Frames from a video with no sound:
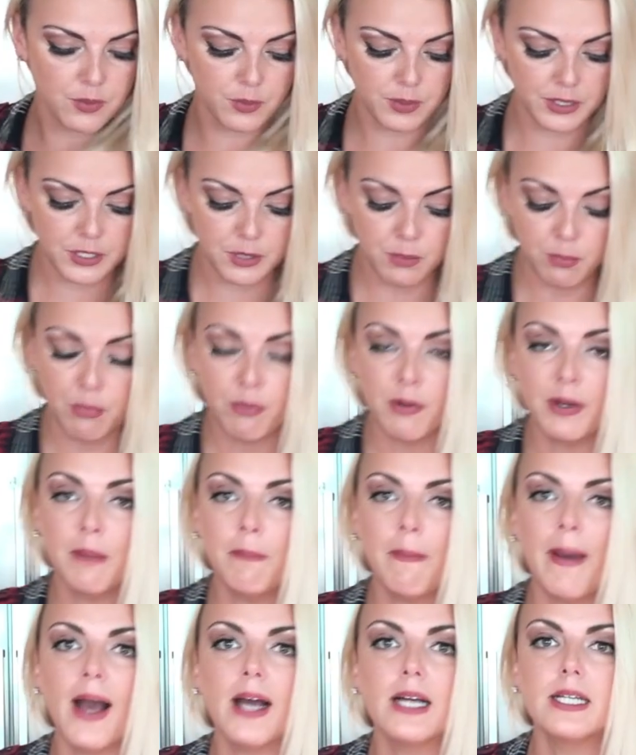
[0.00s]
going to bring
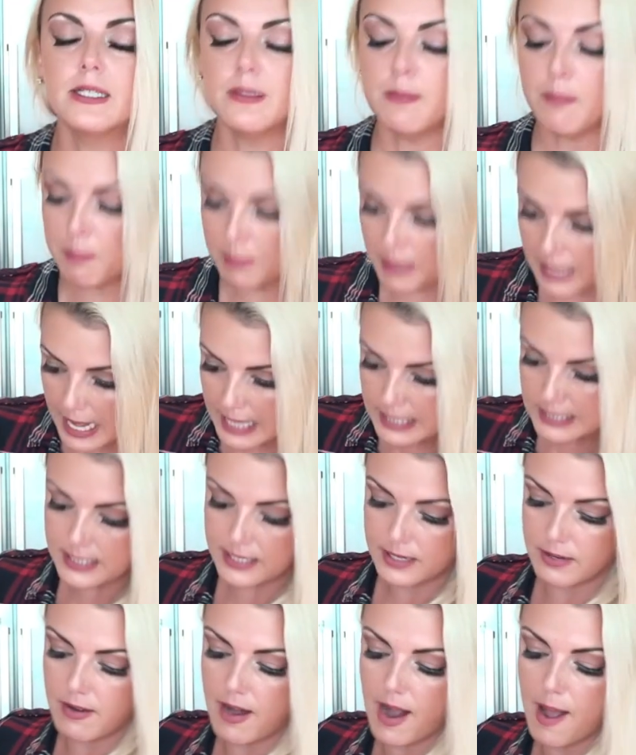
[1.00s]
back some
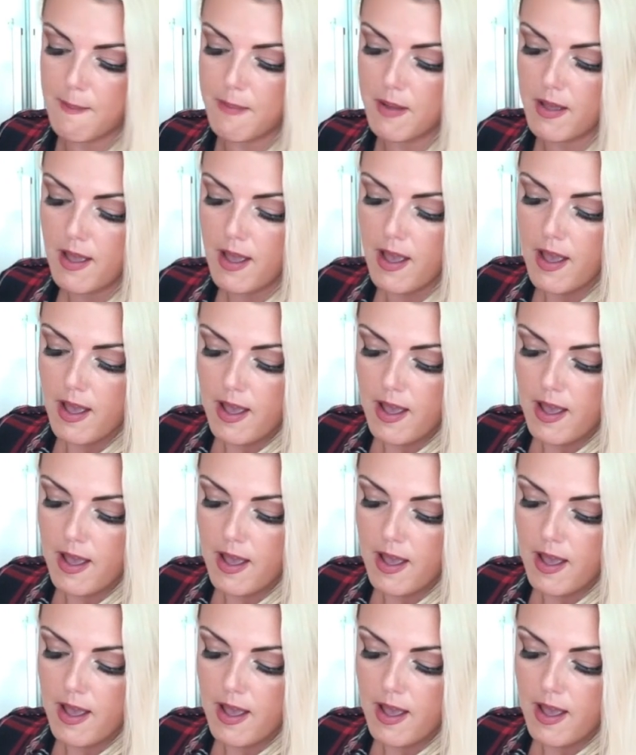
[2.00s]
plastic wrap,